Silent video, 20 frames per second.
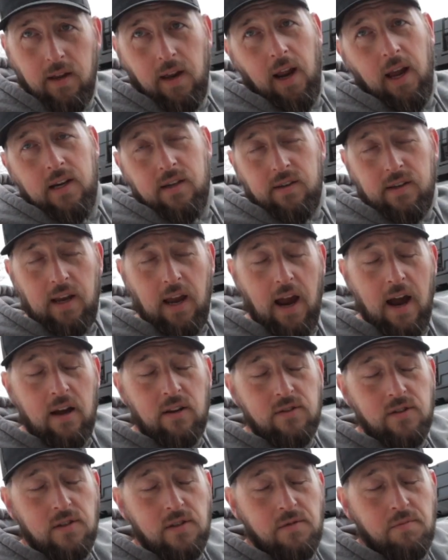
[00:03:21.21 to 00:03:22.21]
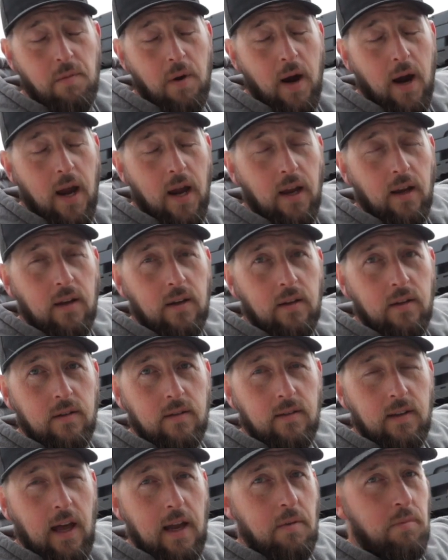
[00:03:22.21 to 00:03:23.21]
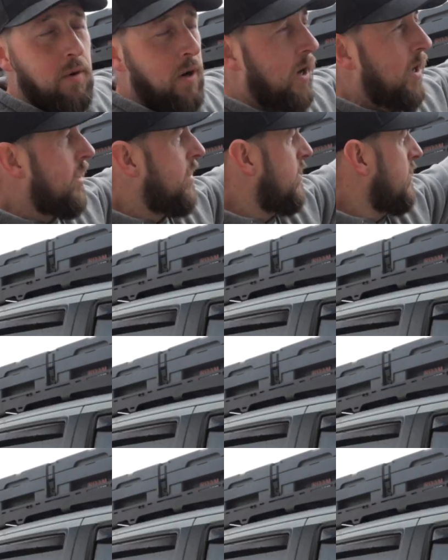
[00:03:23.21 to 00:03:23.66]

that actually houses my light bar,